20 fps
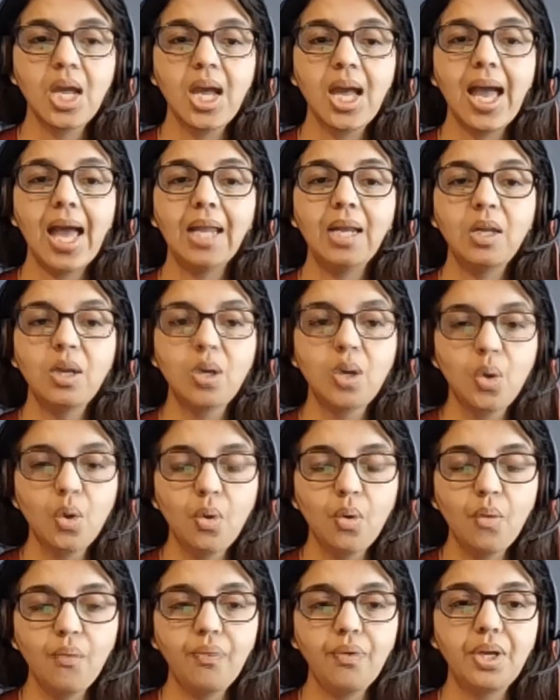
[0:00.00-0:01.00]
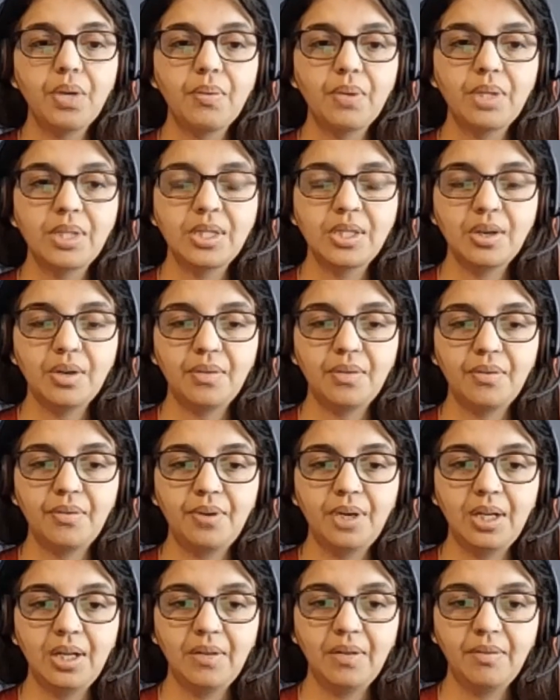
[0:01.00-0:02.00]
and low frequency of
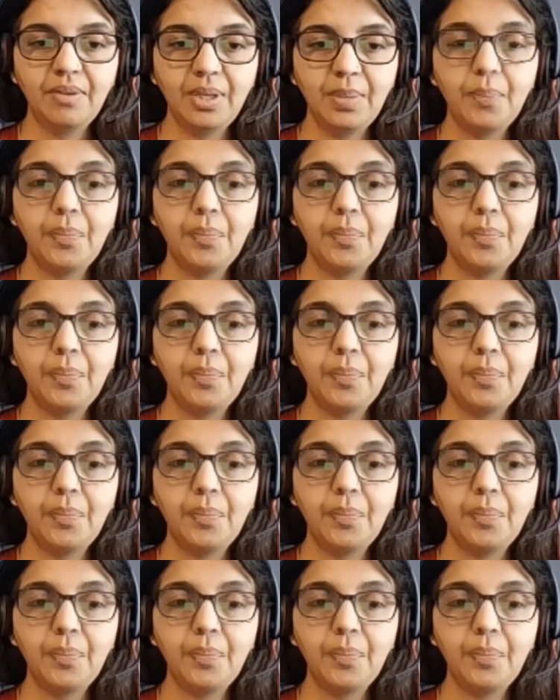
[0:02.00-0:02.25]
delivery.